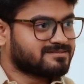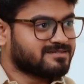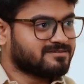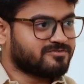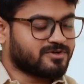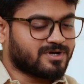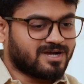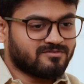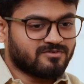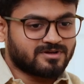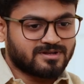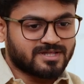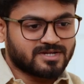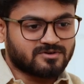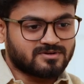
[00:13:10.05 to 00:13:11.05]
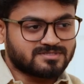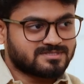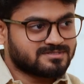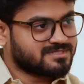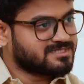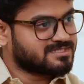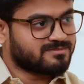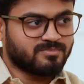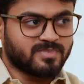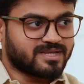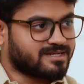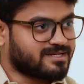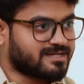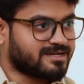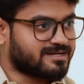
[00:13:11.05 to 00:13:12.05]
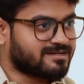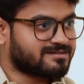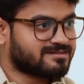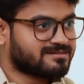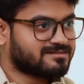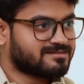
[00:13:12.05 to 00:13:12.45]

If you have online concerts, make it ticketed.